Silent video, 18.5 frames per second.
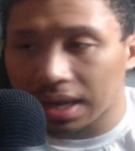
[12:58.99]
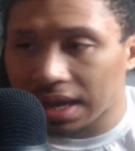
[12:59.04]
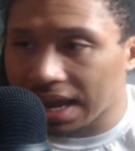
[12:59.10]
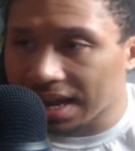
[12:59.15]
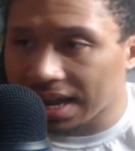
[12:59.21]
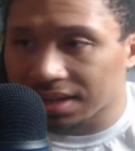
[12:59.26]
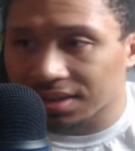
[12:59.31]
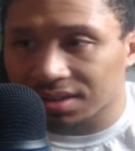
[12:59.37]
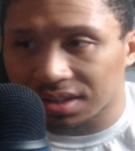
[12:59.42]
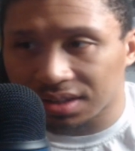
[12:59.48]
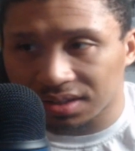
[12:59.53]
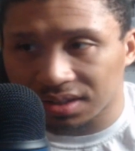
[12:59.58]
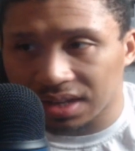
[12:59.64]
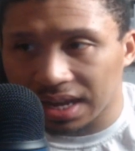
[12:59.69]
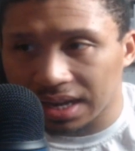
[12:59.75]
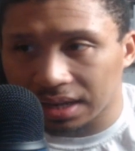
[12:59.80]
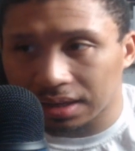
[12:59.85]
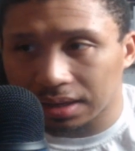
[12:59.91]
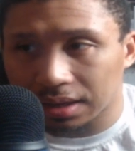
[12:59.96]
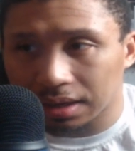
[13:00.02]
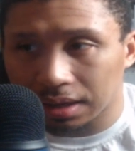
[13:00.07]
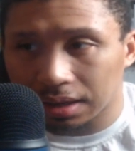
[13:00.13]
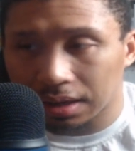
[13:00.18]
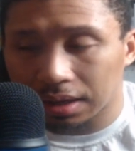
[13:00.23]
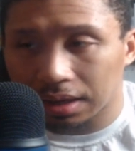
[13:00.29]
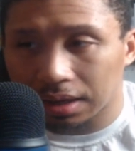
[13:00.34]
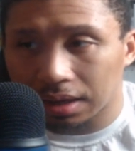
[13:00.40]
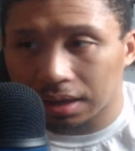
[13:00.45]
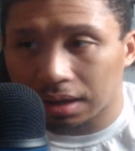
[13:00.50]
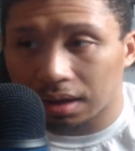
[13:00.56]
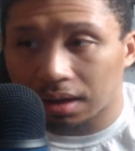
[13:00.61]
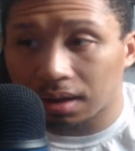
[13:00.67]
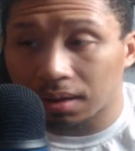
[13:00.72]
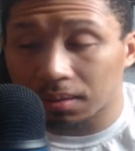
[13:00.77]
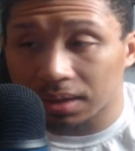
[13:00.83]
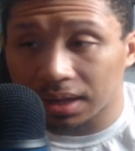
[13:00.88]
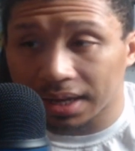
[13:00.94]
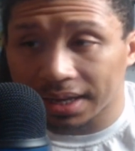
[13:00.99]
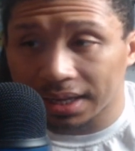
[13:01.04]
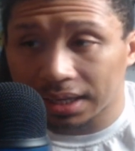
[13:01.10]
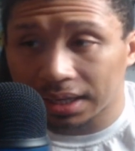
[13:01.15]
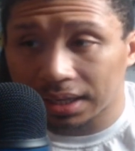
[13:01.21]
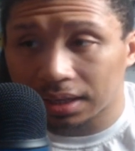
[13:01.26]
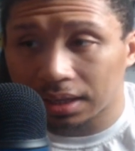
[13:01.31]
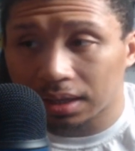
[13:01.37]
And it's just like, okay,